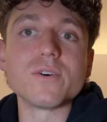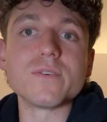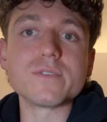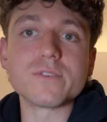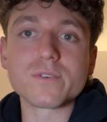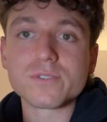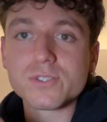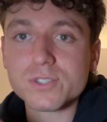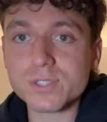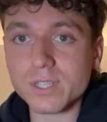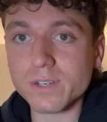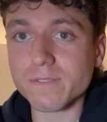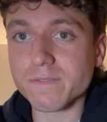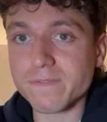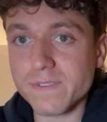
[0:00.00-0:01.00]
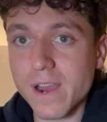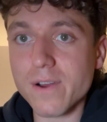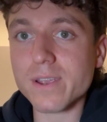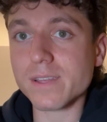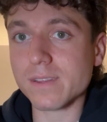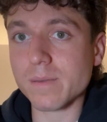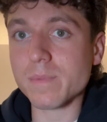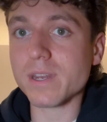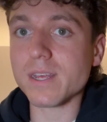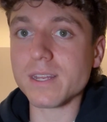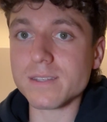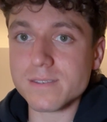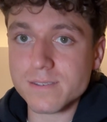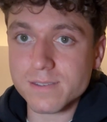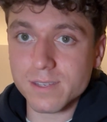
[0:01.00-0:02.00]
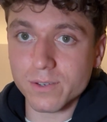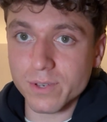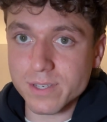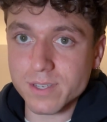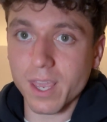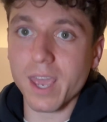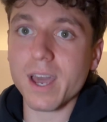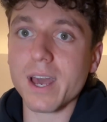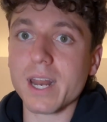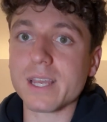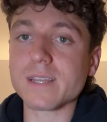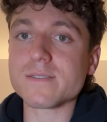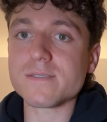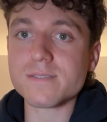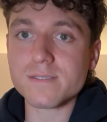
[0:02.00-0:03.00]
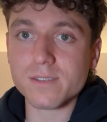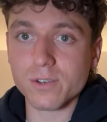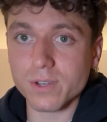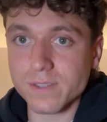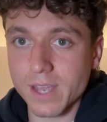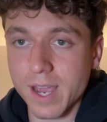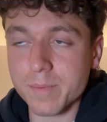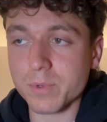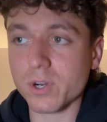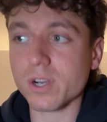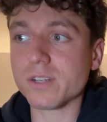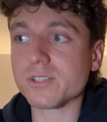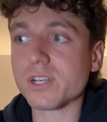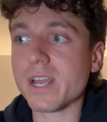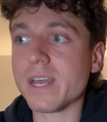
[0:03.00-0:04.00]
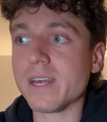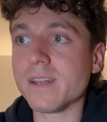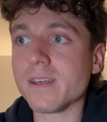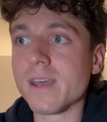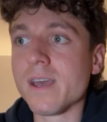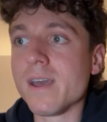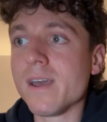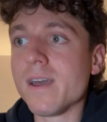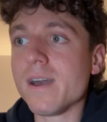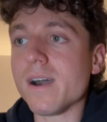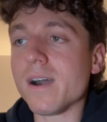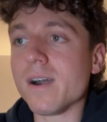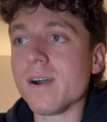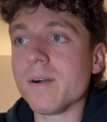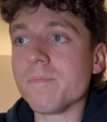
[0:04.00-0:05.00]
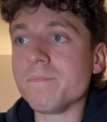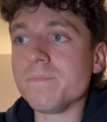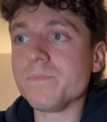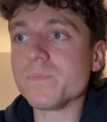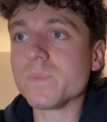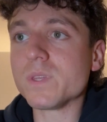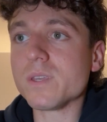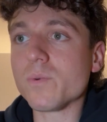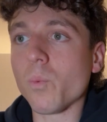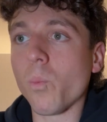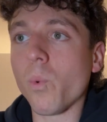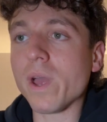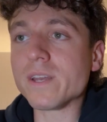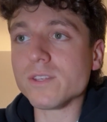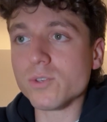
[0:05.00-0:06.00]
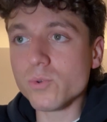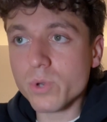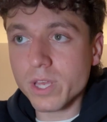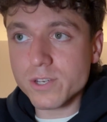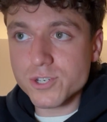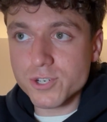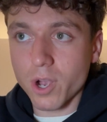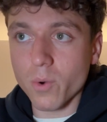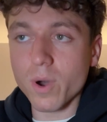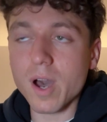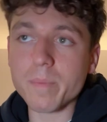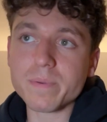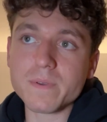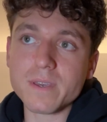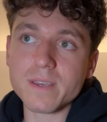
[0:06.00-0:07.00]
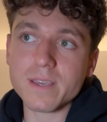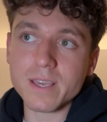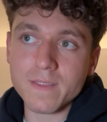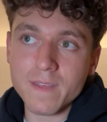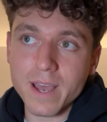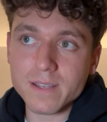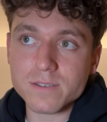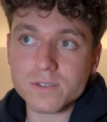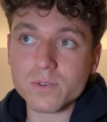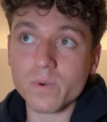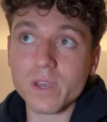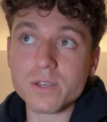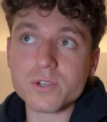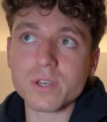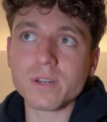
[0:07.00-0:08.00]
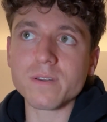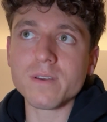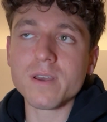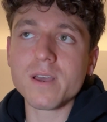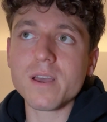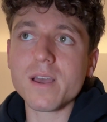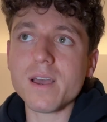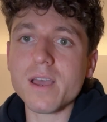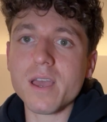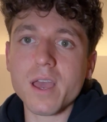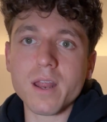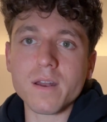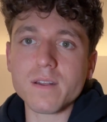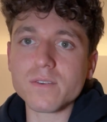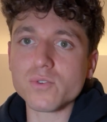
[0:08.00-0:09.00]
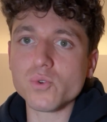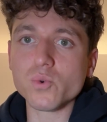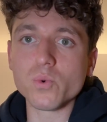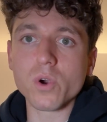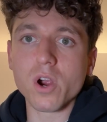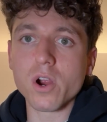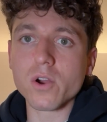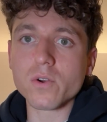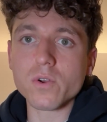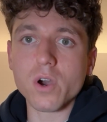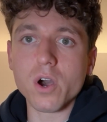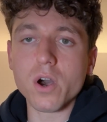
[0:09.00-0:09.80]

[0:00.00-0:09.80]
you're still very limited. It still is chaotic. It's still a time crunch. And when you can show up in that situation and you are